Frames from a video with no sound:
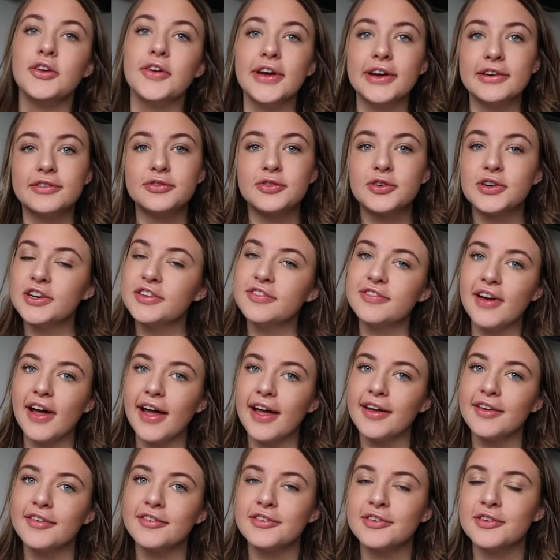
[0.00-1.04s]
You get 4 to
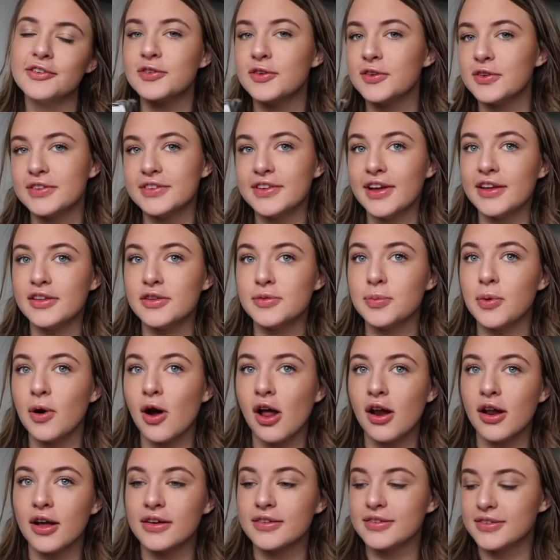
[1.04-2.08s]
5 full-size
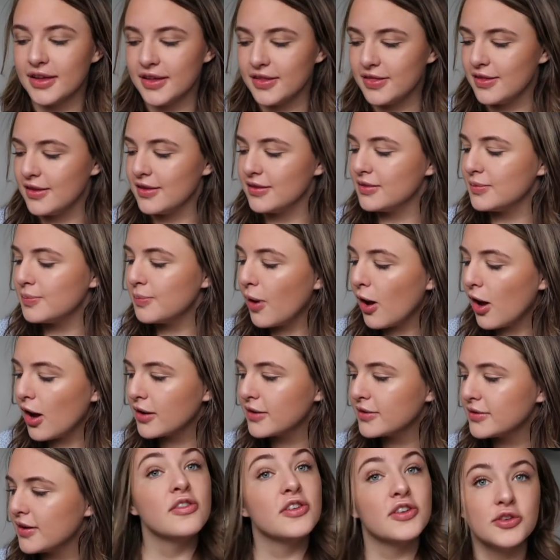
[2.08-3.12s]
products in this
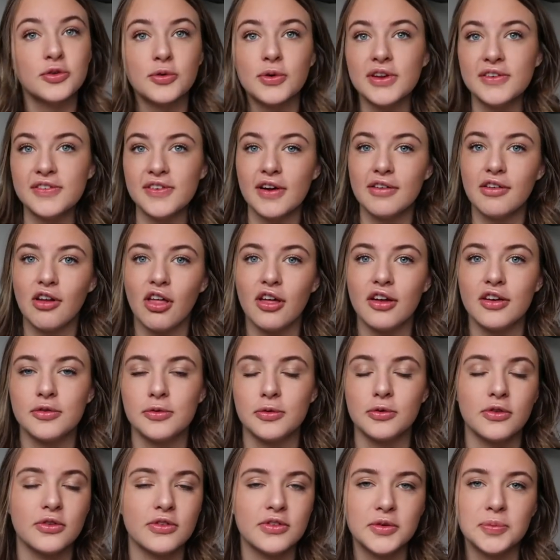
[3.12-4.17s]
box for $25,
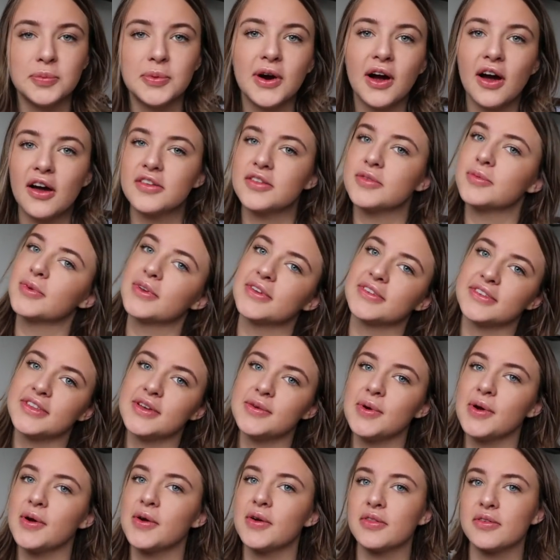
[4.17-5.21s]
which is super awesome because they
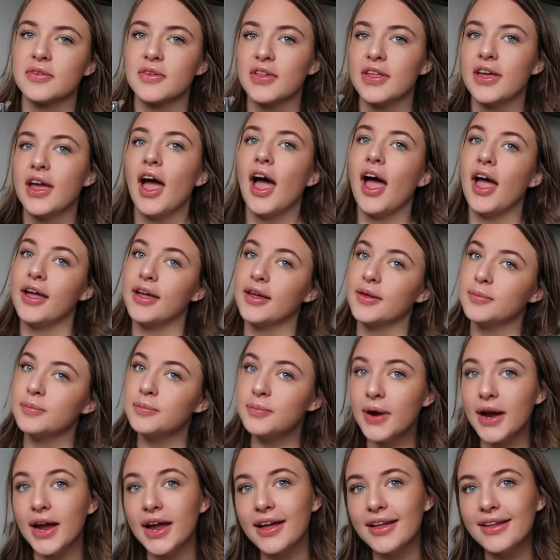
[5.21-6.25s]
work with really high-end
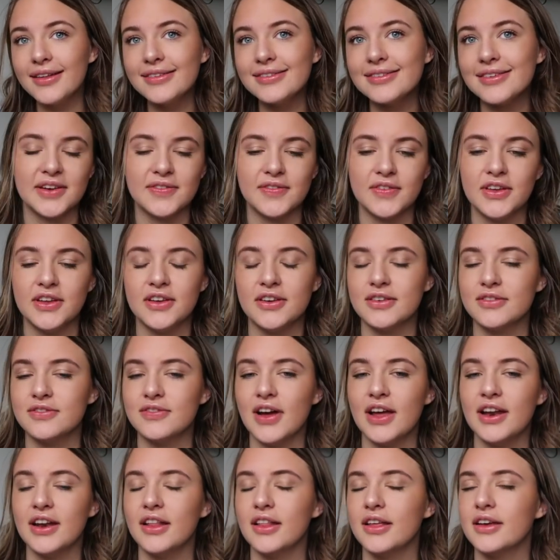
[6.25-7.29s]
brands, stuff that you can
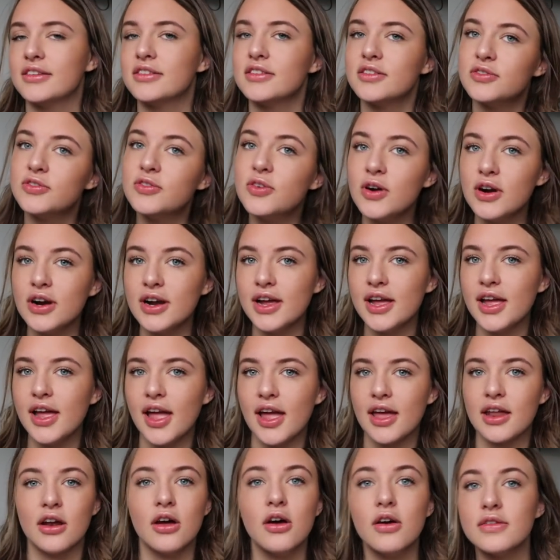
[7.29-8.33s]
find at like Sephora
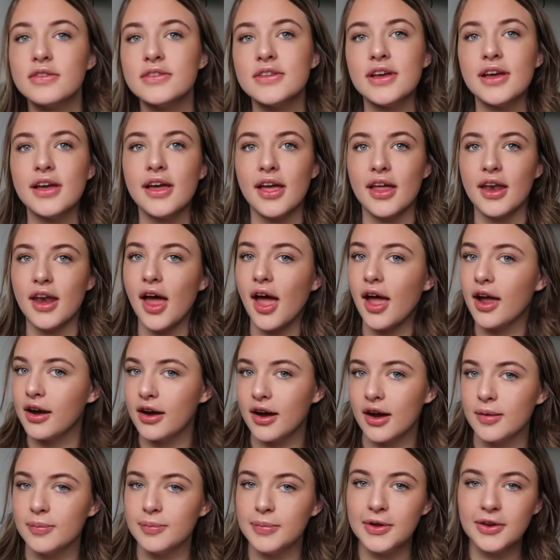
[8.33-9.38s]
and Ulta and
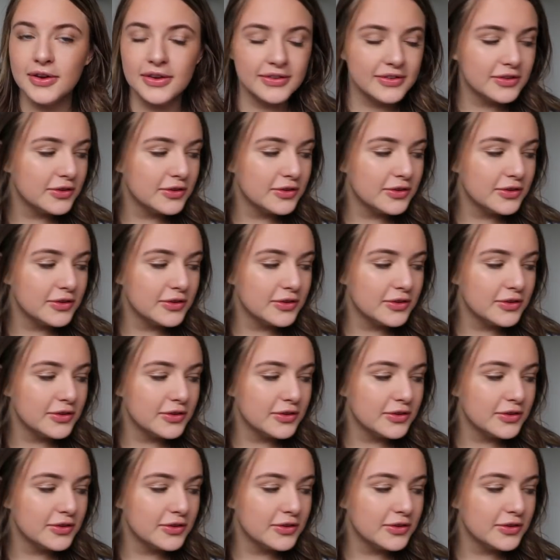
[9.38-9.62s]
higher-end beauty